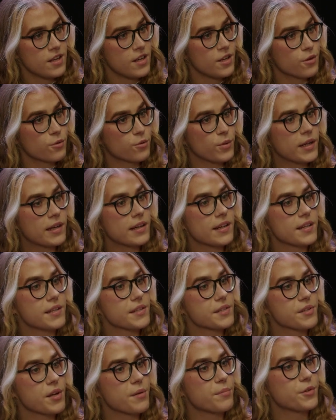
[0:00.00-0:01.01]

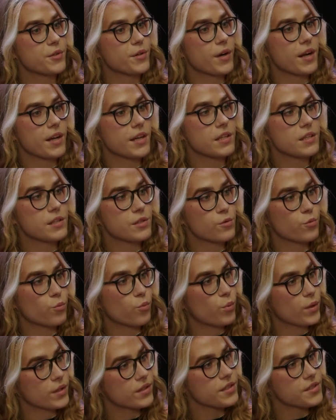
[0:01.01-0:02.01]
quickly summarize
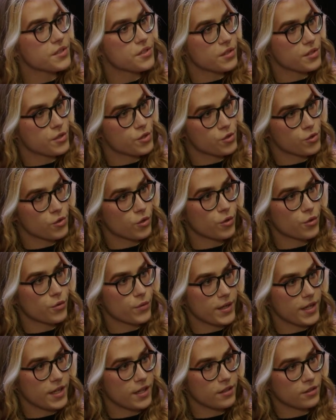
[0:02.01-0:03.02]
what is the
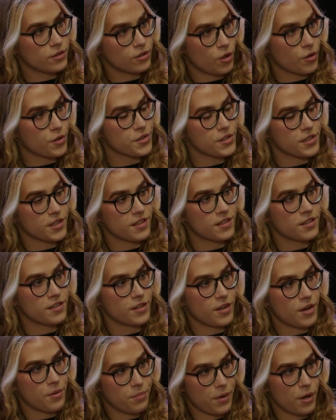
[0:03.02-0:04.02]
story Toxic
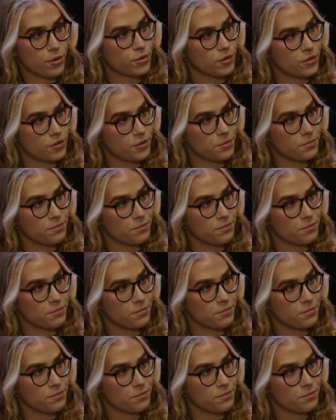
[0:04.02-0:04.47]
about?